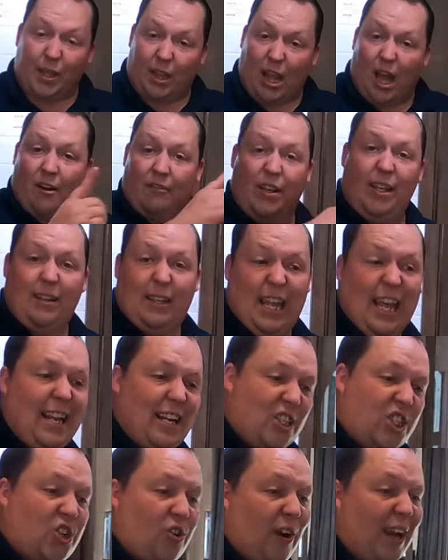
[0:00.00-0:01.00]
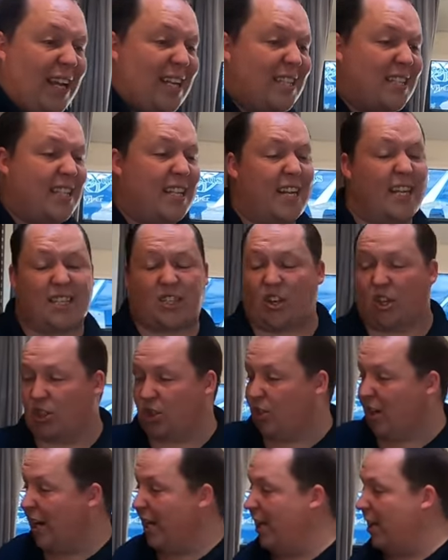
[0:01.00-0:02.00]
we love it, and as great as it is,
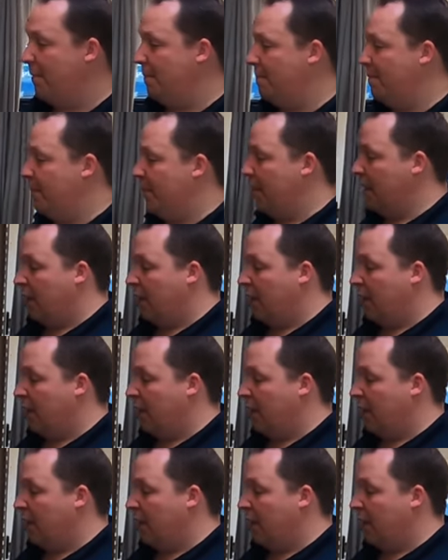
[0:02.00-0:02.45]
Andrea,